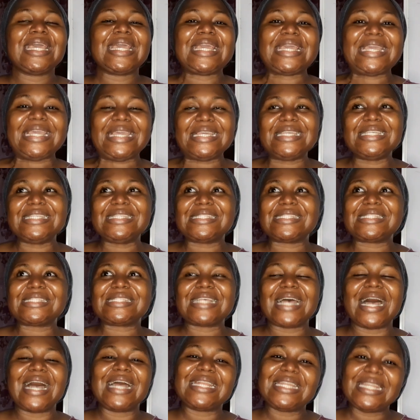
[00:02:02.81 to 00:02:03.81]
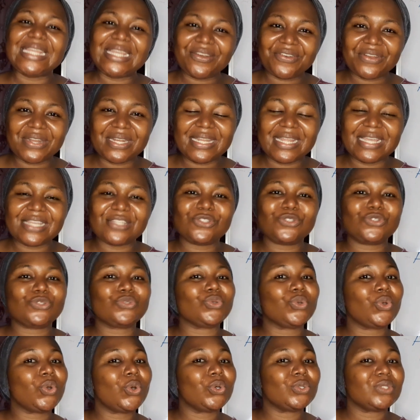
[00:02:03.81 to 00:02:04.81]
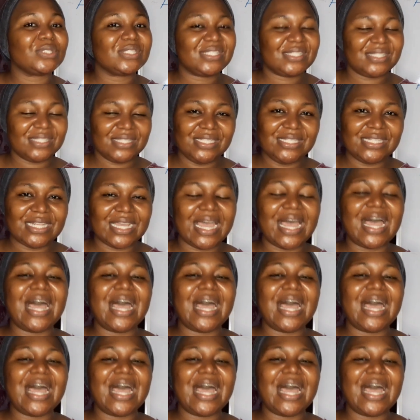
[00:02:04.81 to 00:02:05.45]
is an ingredient to consider,